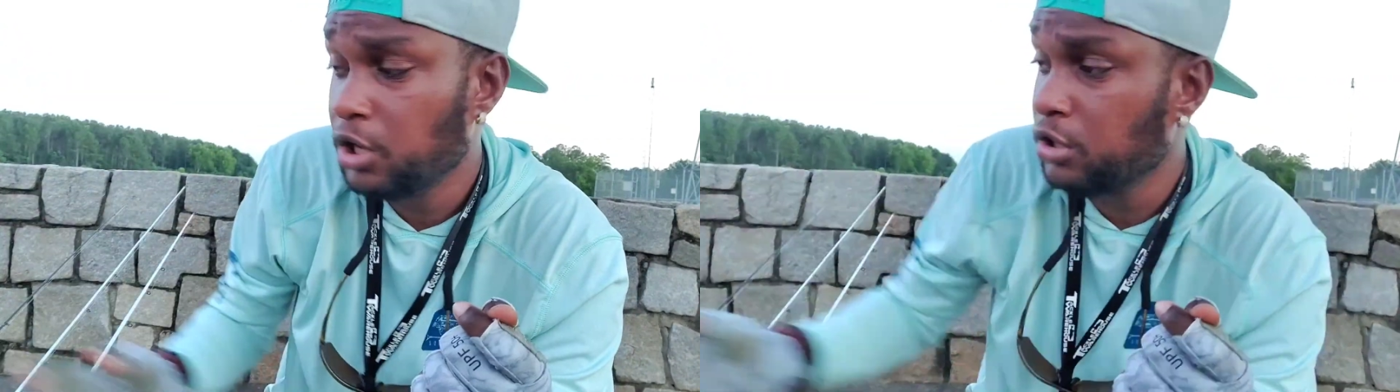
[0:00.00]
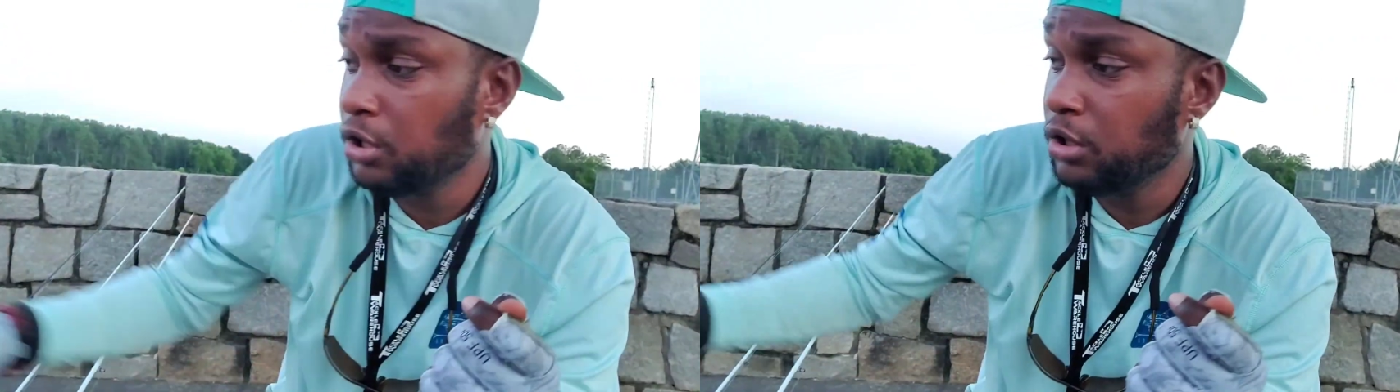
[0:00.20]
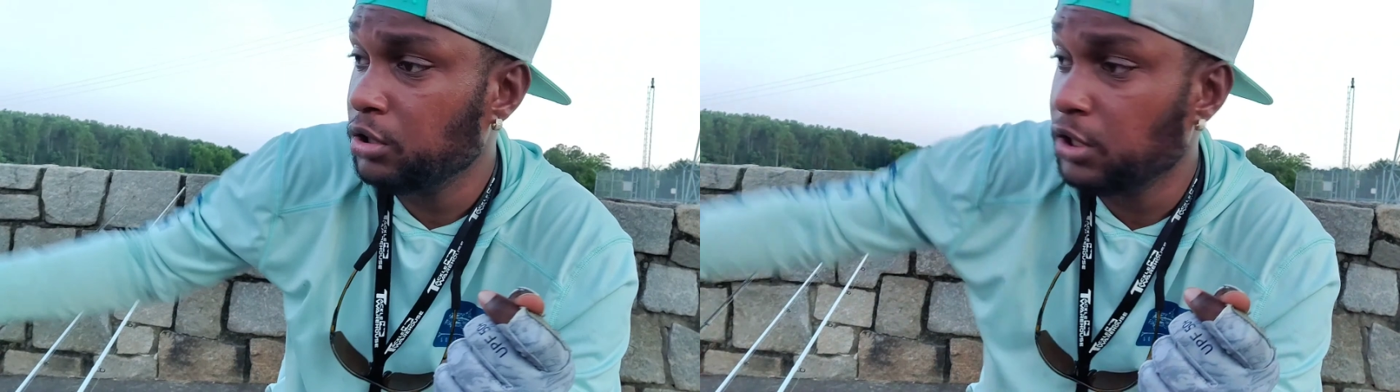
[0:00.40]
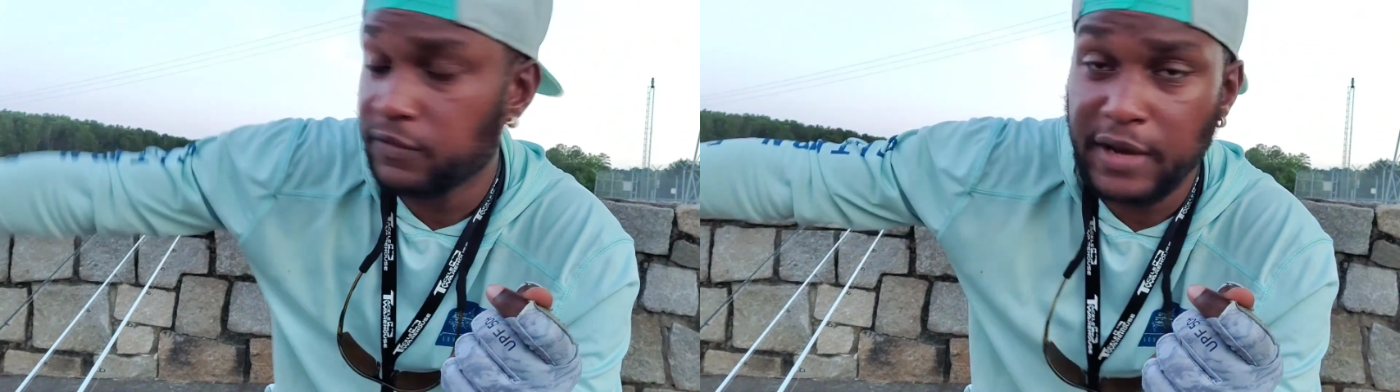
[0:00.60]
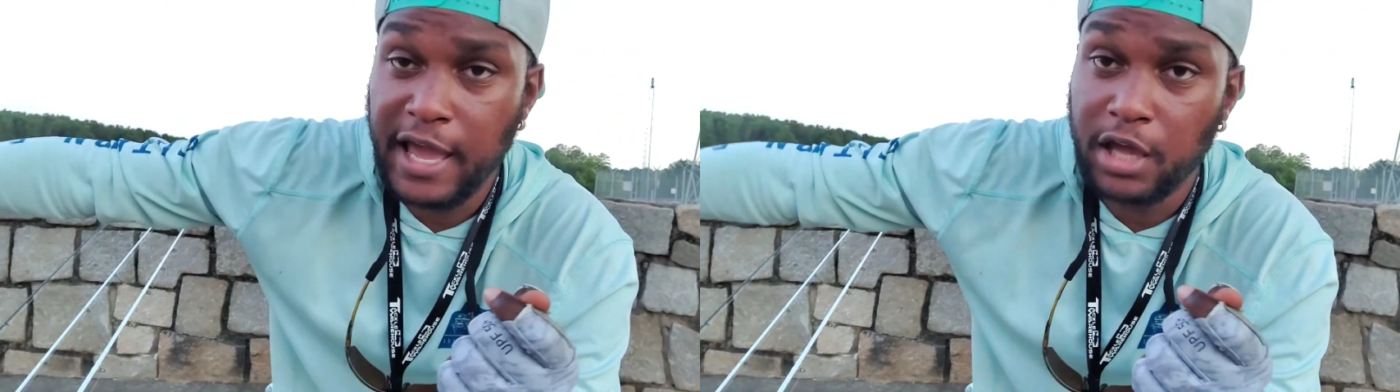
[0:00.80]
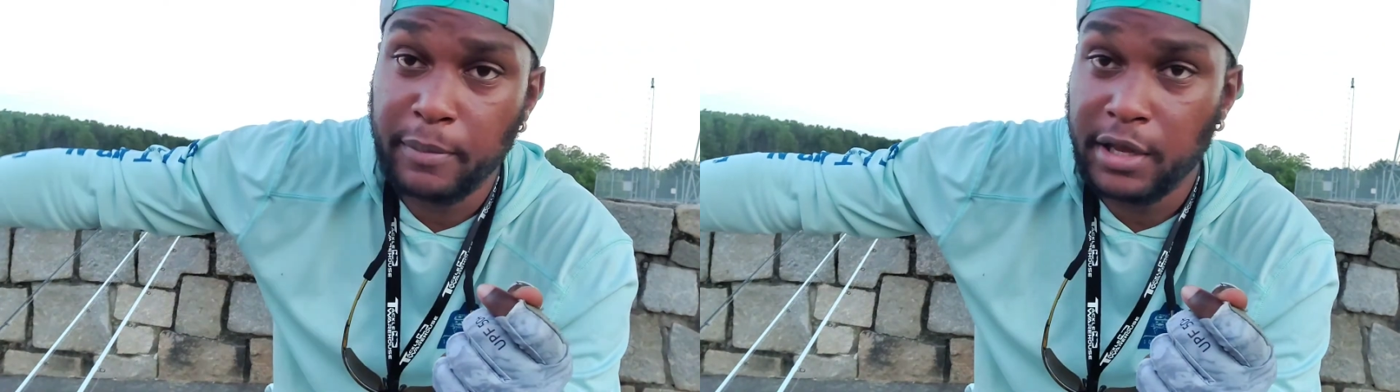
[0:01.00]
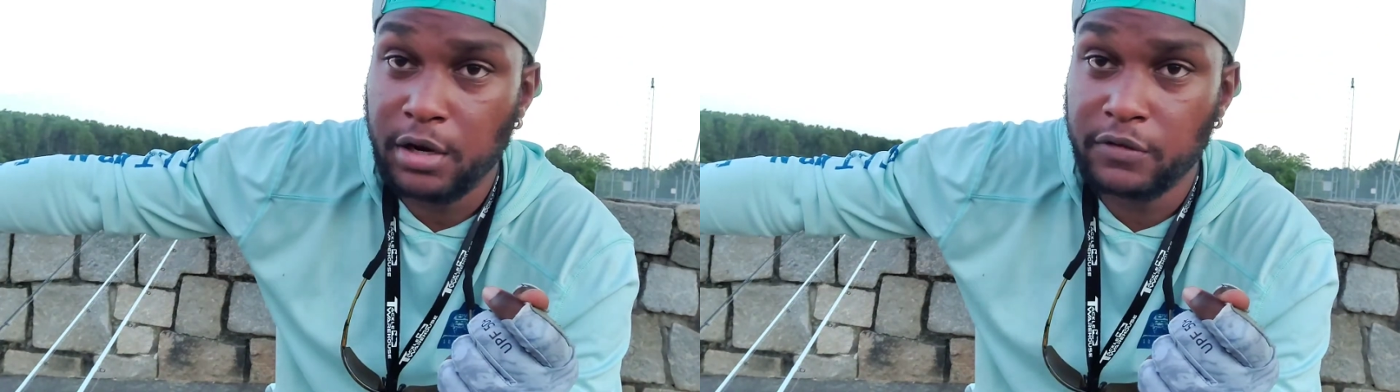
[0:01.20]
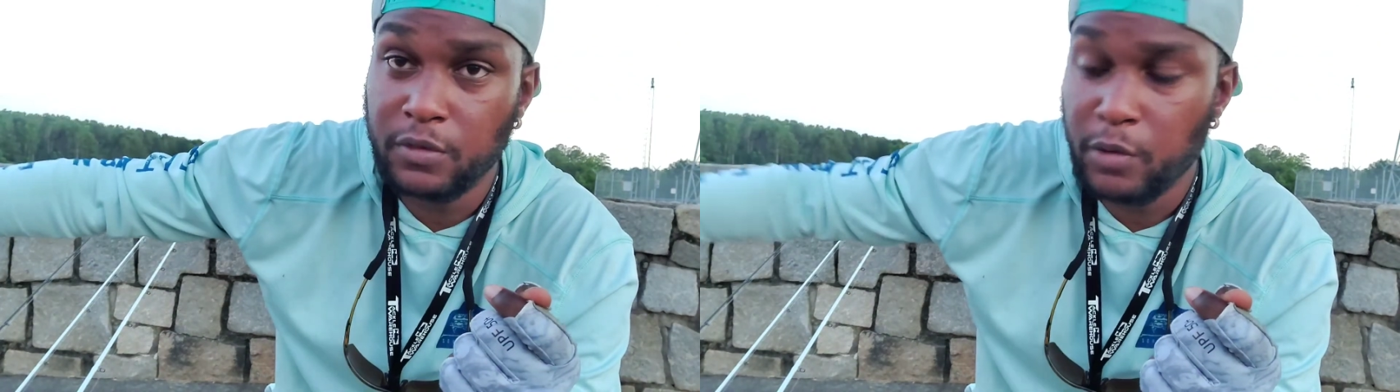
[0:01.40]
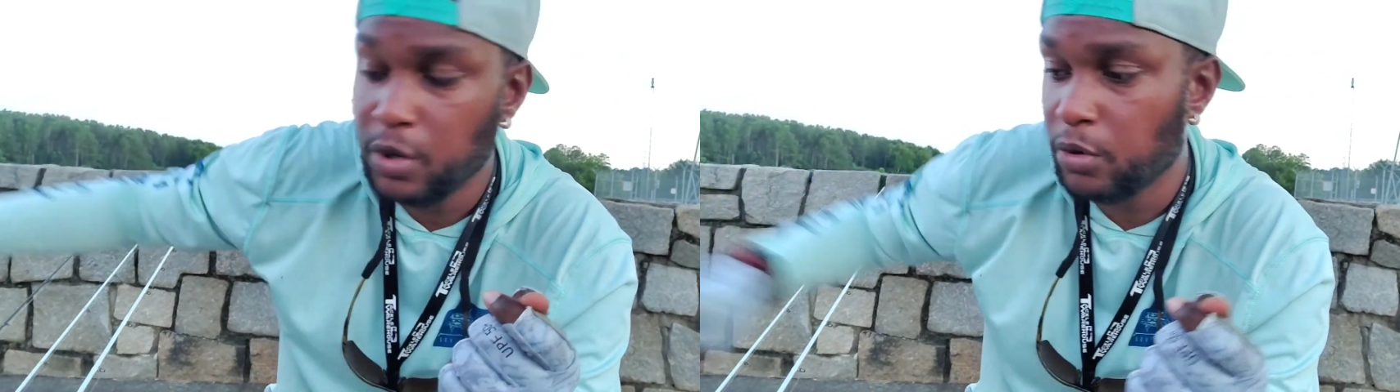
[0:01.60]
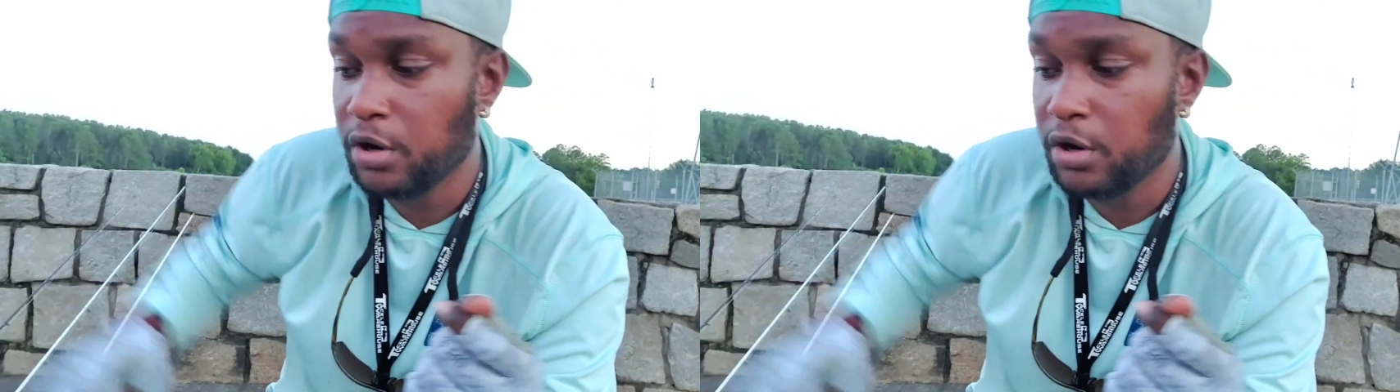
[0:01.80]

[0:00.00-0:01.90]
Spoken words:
and it could get snagged back there somewhere.